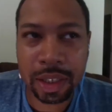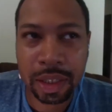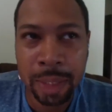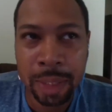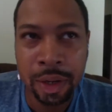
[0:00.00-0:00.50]

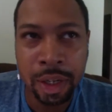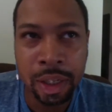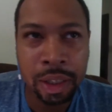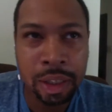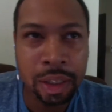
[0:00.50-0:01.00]
about
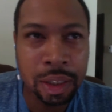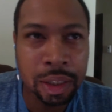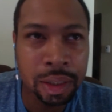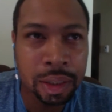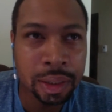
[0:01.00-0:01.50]

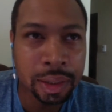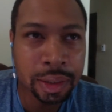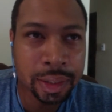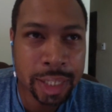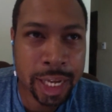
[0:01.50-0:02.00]
uh,
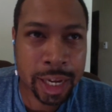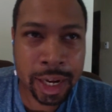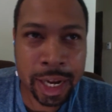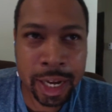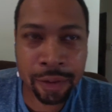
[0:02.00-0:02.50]
how the
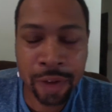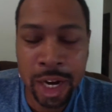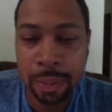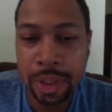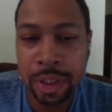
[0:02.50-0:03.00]

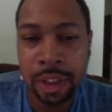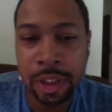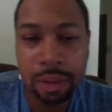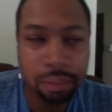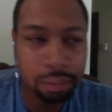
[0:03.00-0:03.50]
95%,
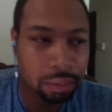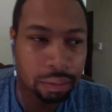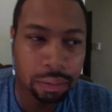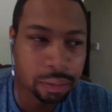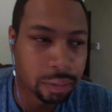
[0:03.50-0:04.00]

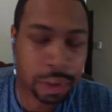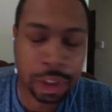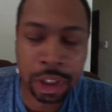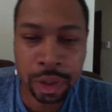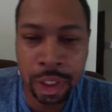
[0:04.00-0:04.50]

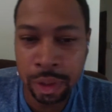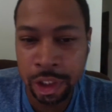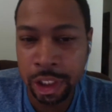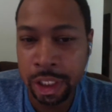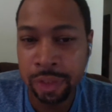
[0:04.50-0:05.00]
you know, don't
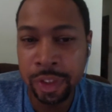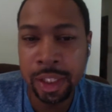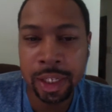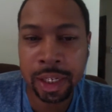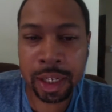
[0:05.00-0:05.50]
achieve
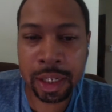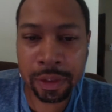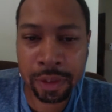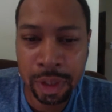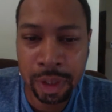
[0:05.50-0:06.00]
anything in life
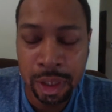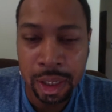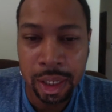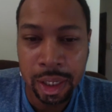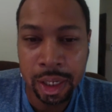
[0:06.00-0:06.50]

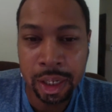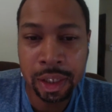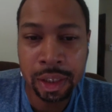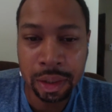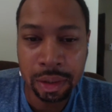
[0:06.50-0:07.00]
and
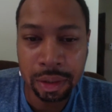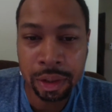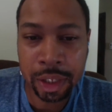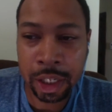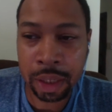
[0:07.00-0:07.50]
uh, mm-hmm.
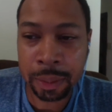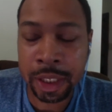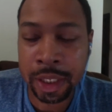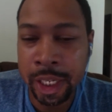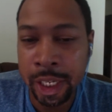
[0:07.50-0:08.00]
or end up
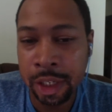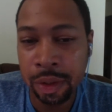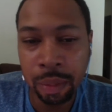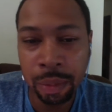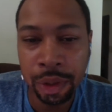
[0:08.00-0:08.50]
either dead
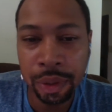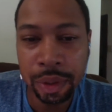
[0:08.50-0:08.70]
or broke.